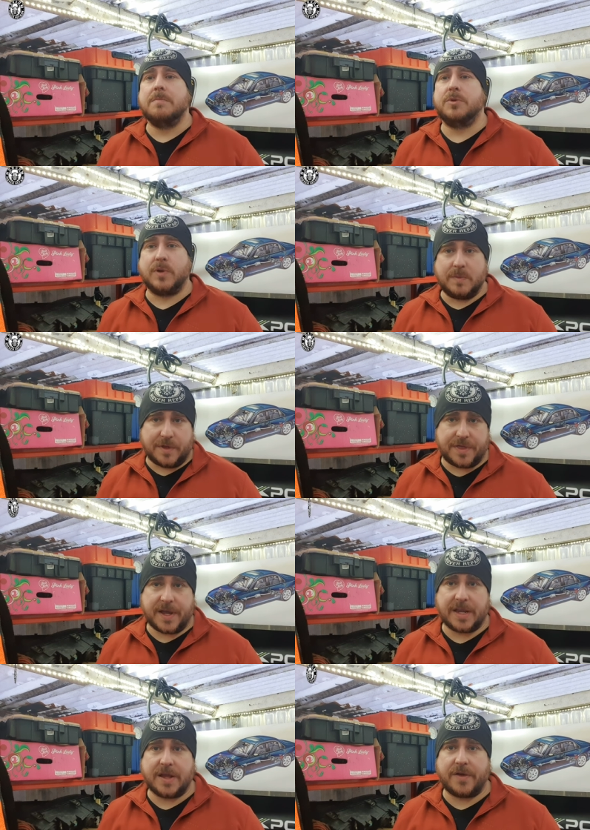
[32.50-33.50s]
between one
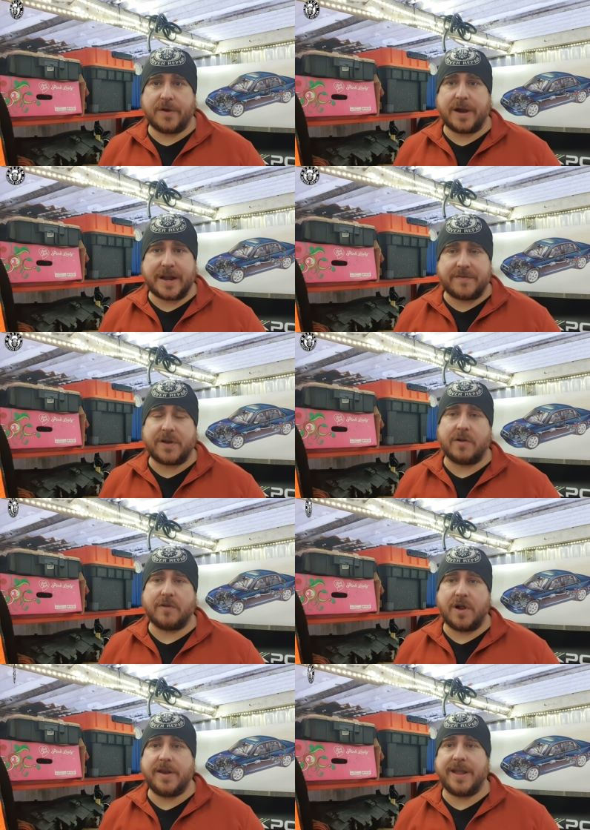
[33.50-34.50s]
thing and the other, I never got
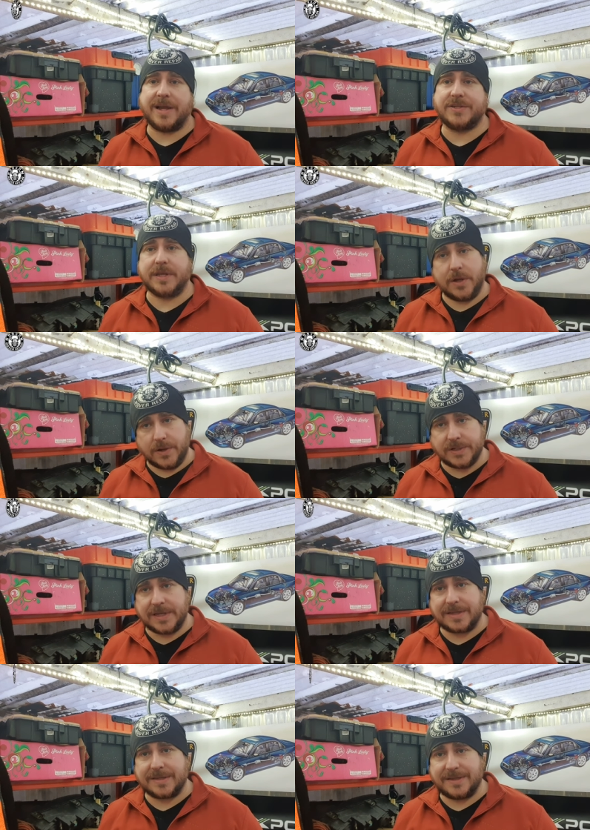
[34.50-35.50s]
around to actually
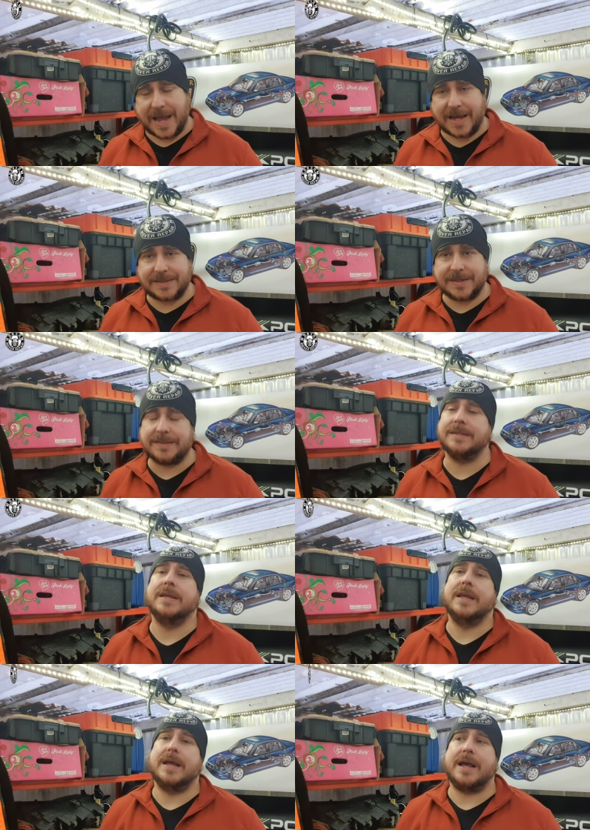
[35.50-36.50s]
using it and testing it.
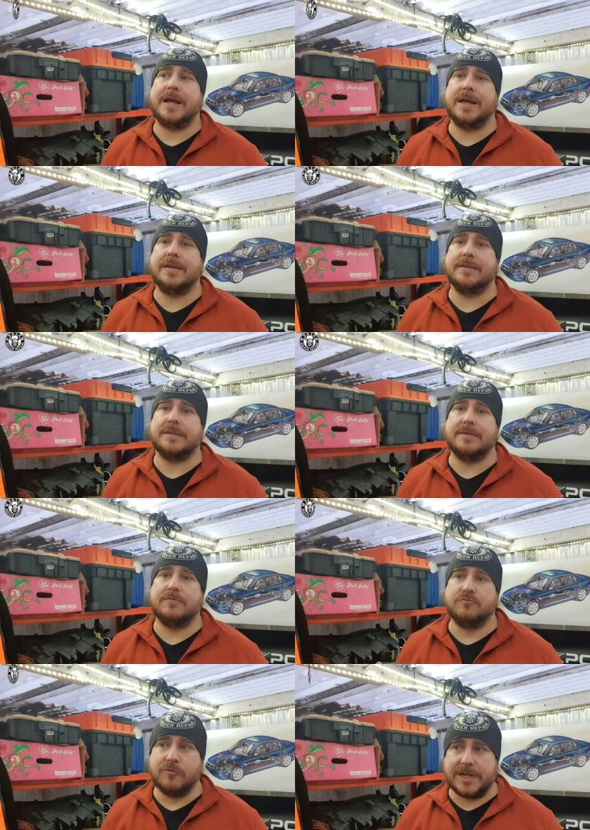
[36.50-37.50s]
And
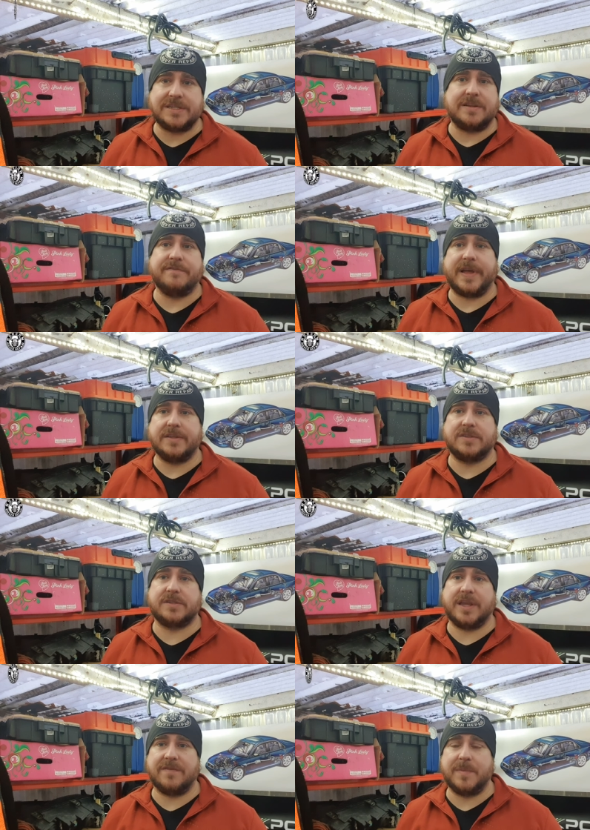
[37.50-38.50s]
recent
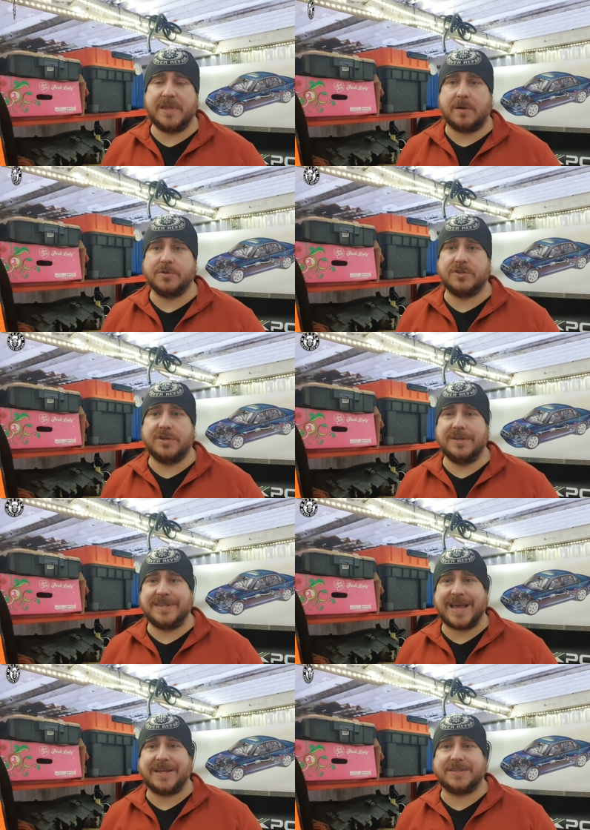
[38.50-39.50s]
events gave me the opportunity to
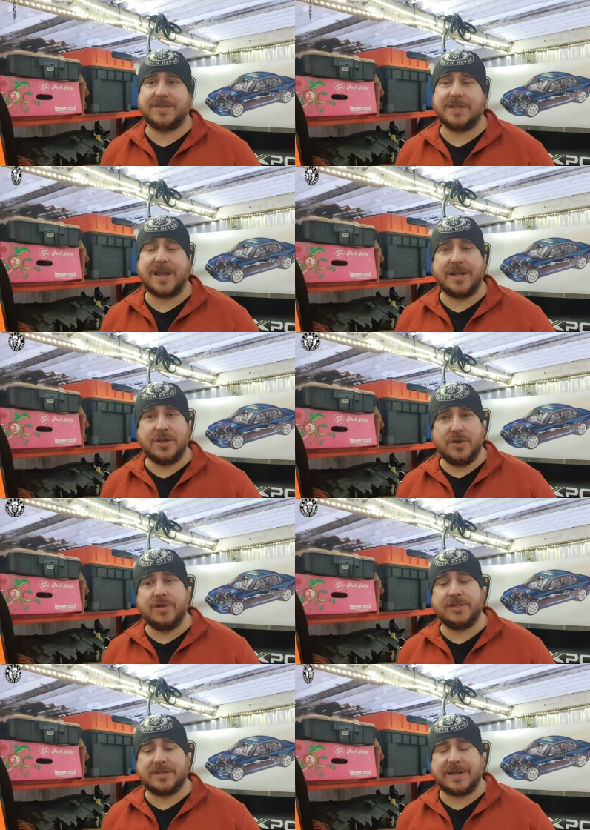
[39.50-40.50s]
test it and
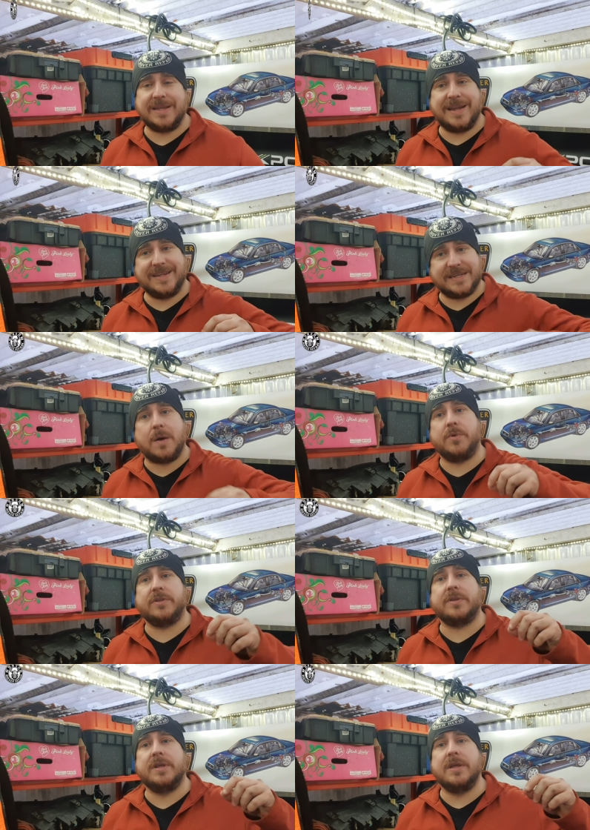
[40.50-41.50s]
use it and then examine
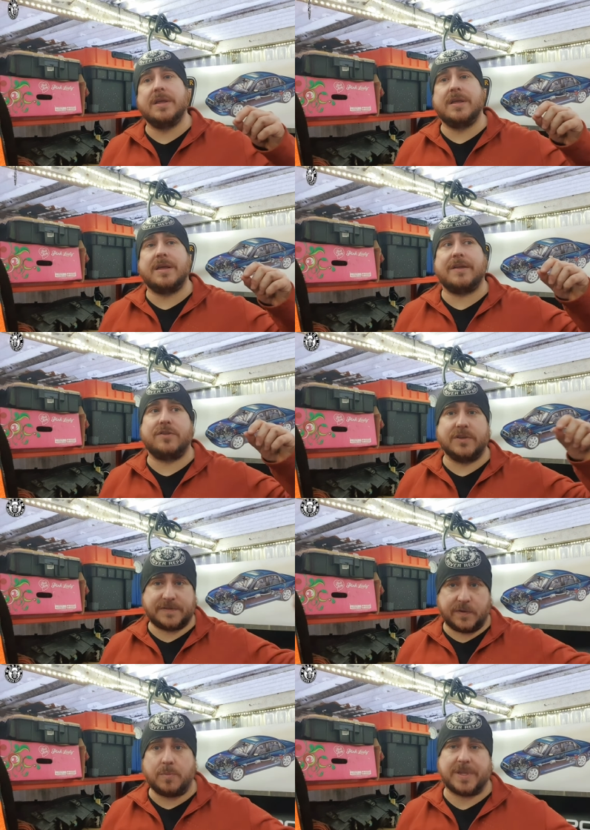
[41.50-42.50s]
it to
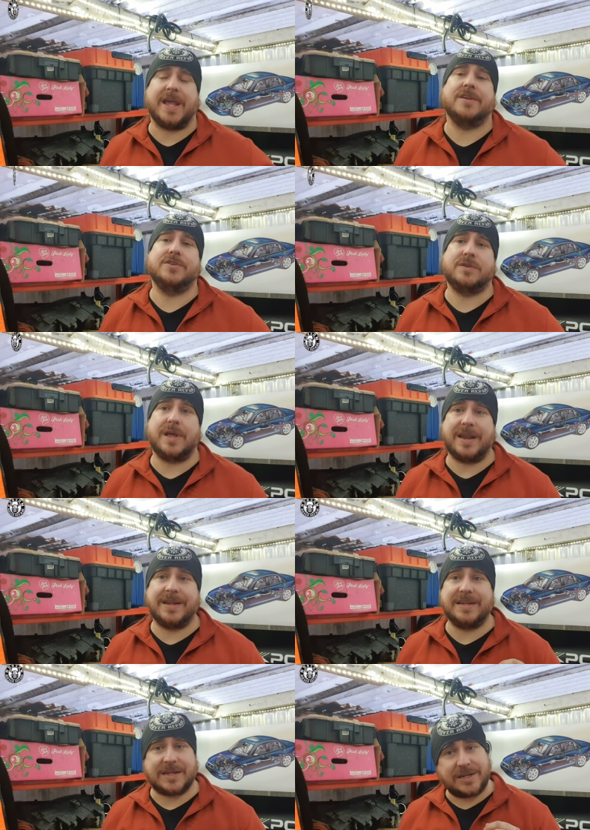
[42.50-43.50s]
its full potential. And
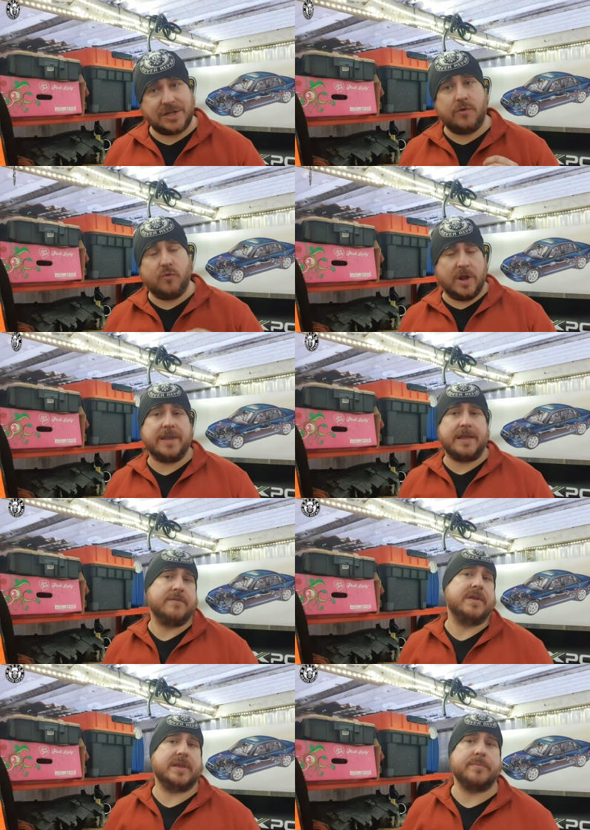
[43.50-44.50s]
it has actually
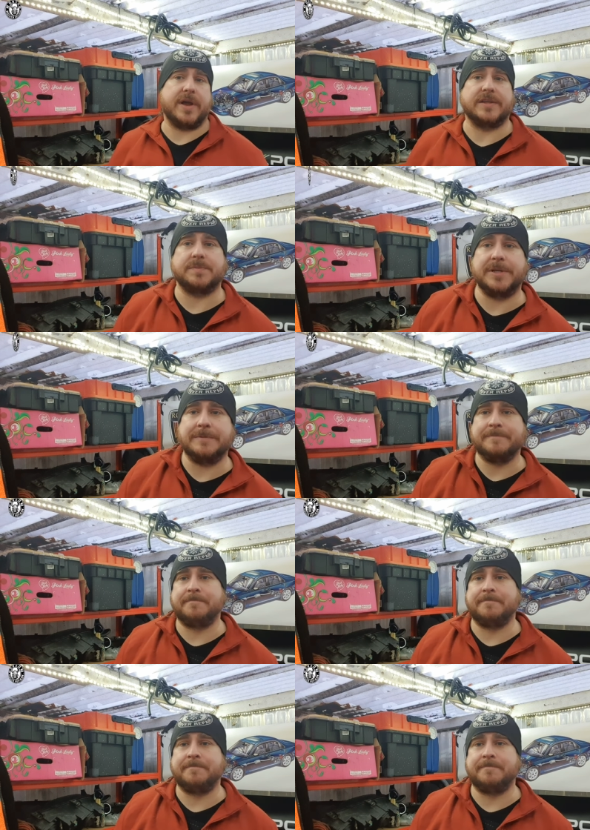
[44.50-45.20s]
really, really impressed me.